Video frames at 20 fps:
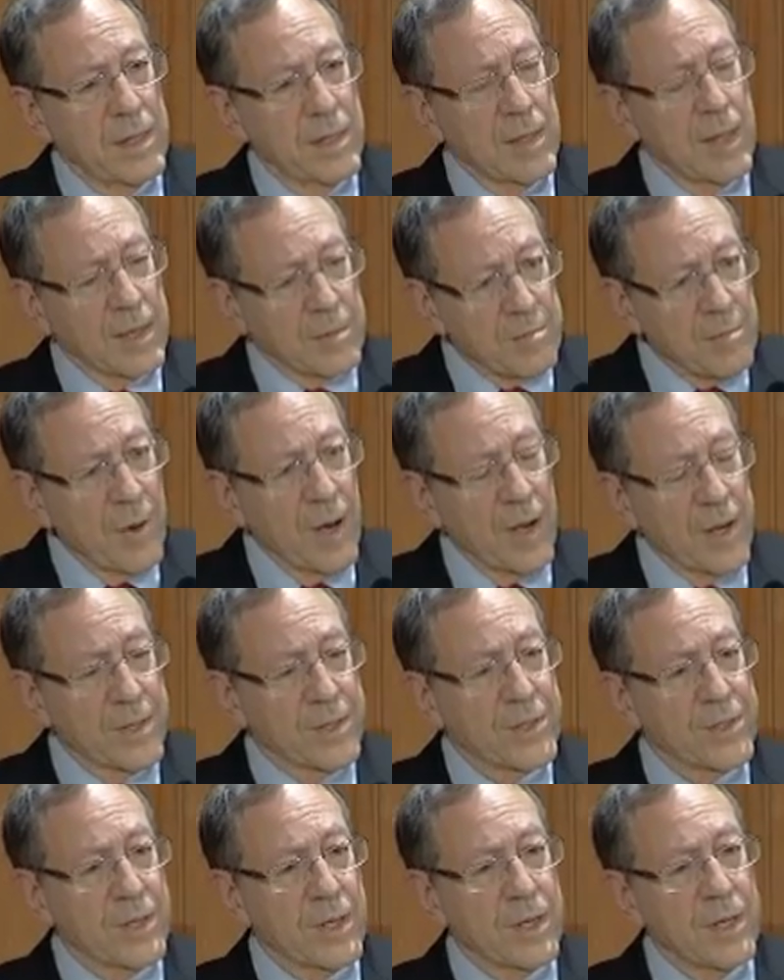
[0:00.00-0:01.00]
that
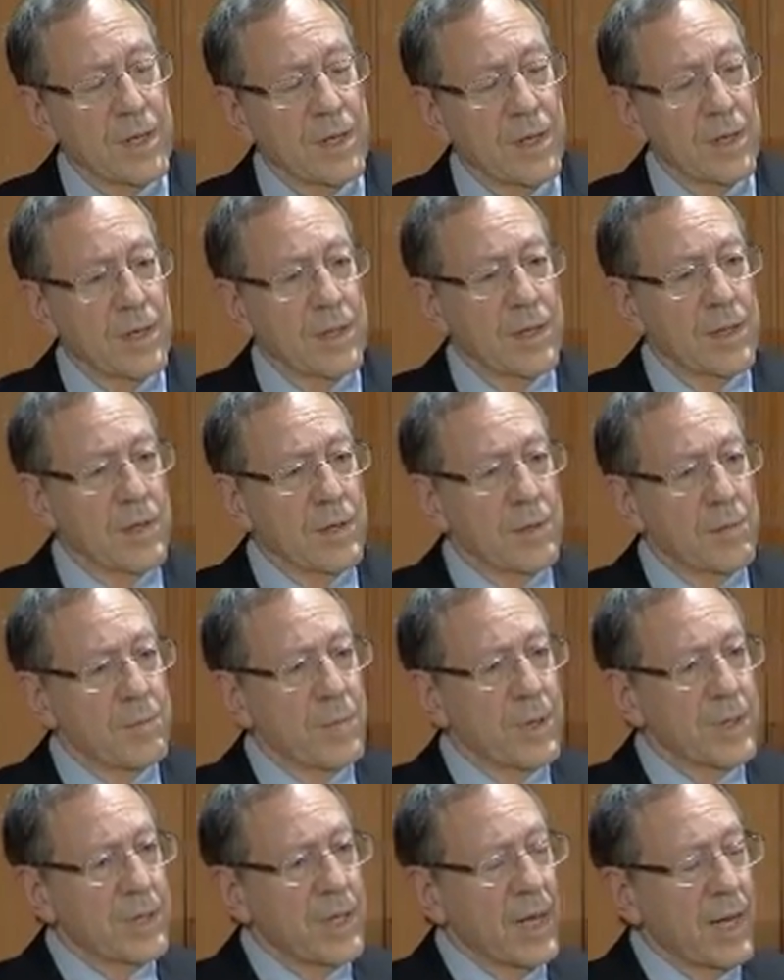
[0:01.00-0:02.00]
modesty,
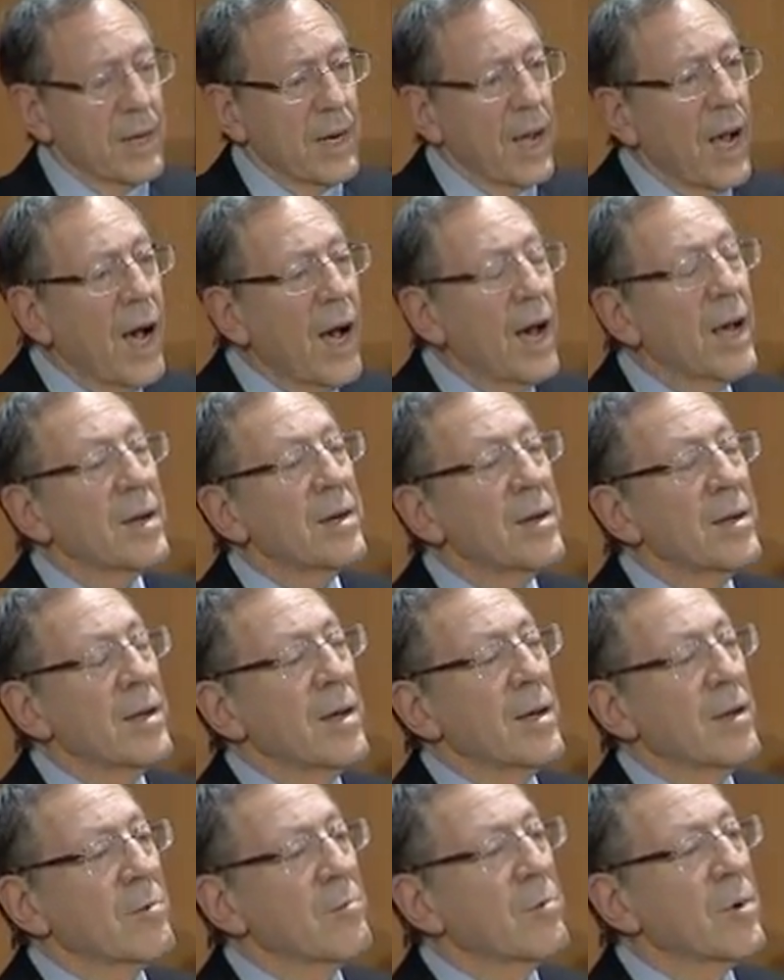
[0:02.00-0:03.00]
but that
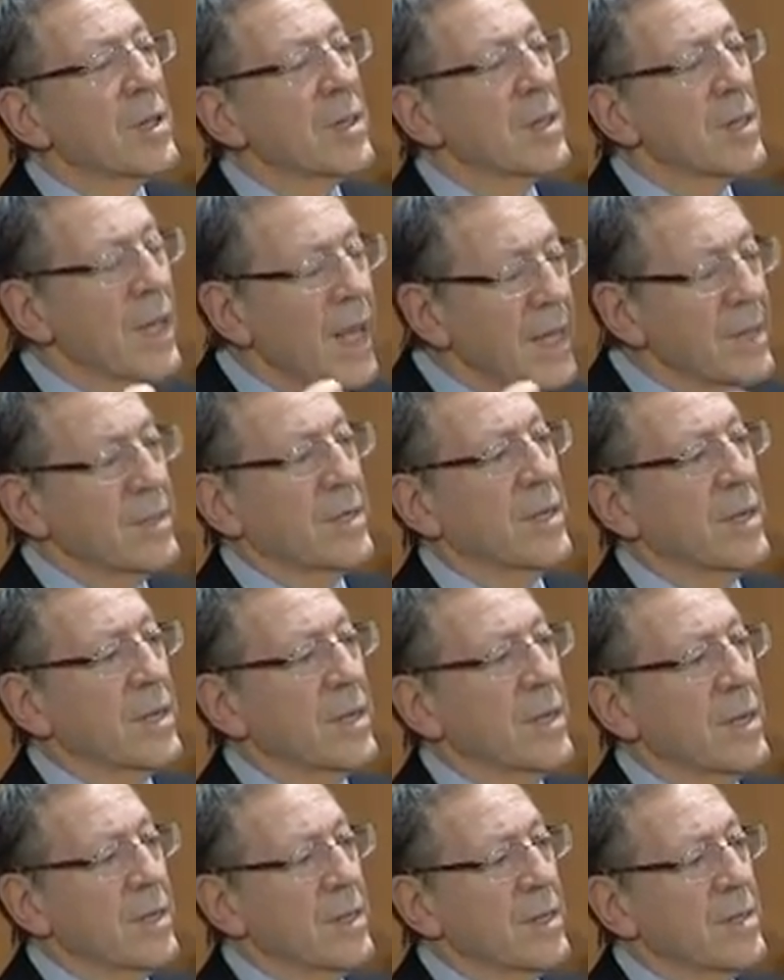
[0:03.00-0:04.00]

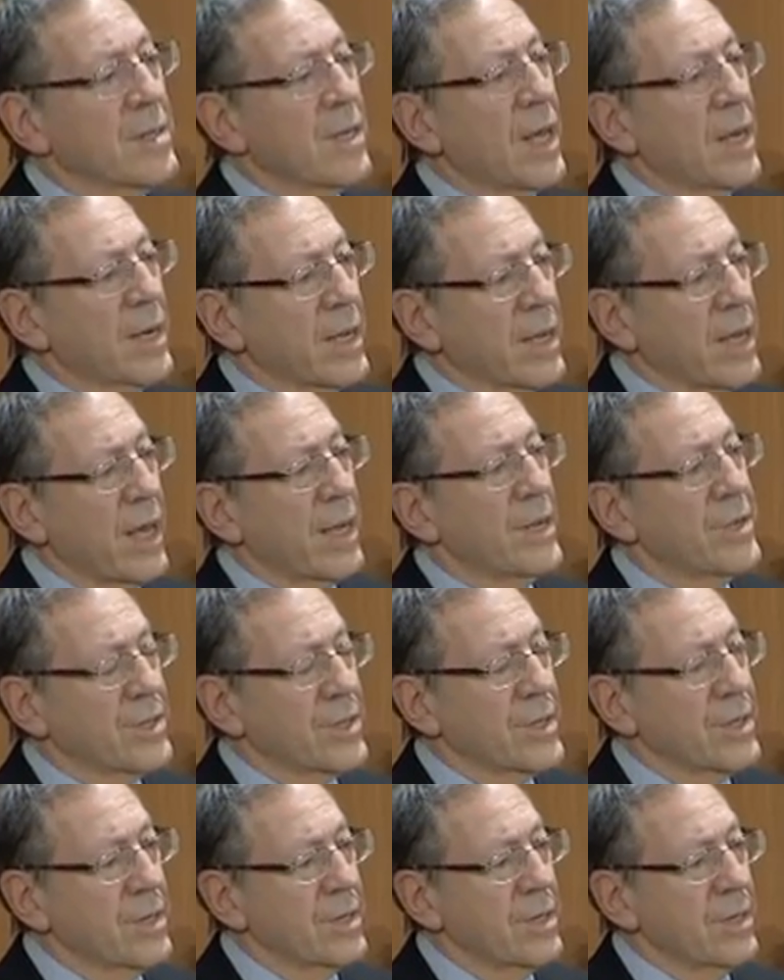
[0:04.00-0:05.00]
unrelenting
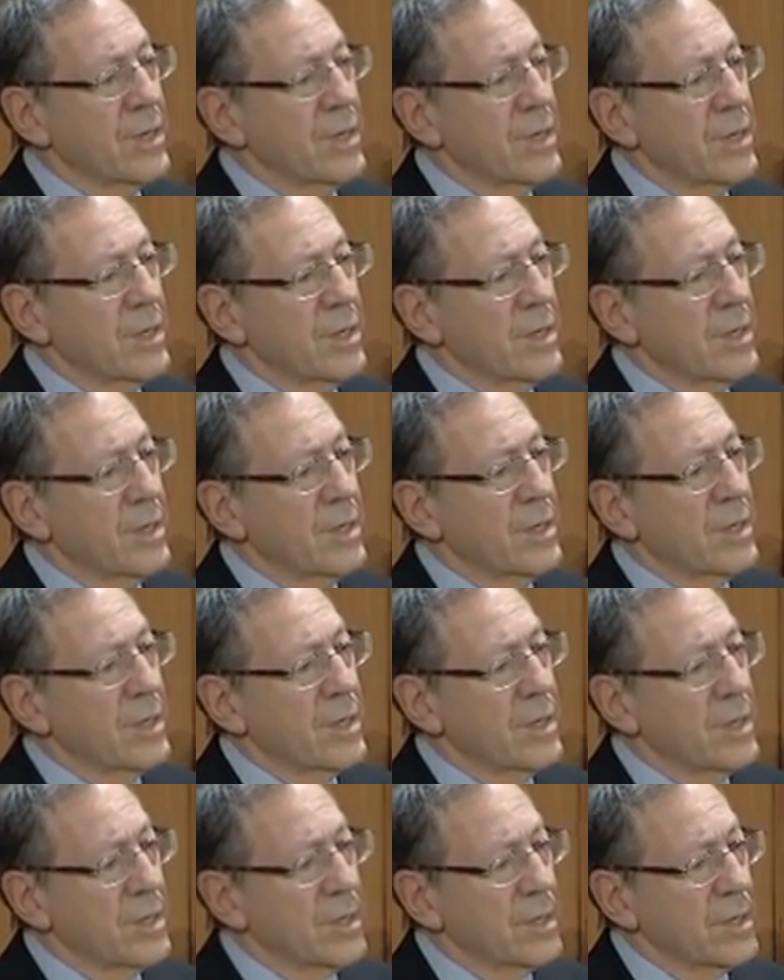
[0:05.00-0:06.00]
dedication
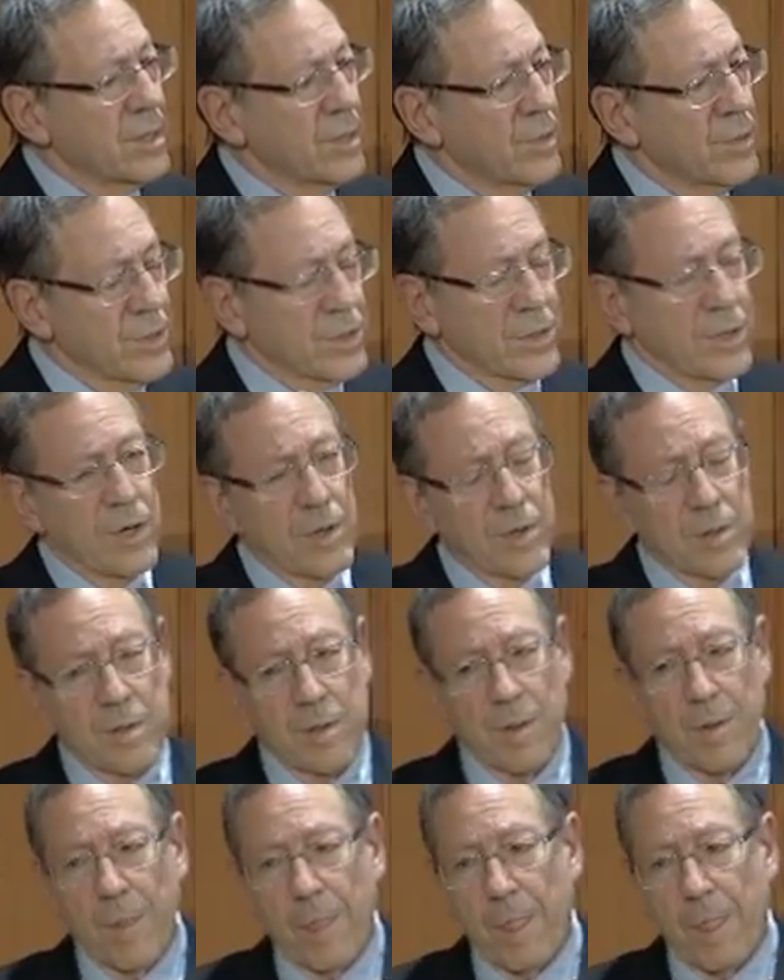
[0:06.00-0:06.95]
to its goal.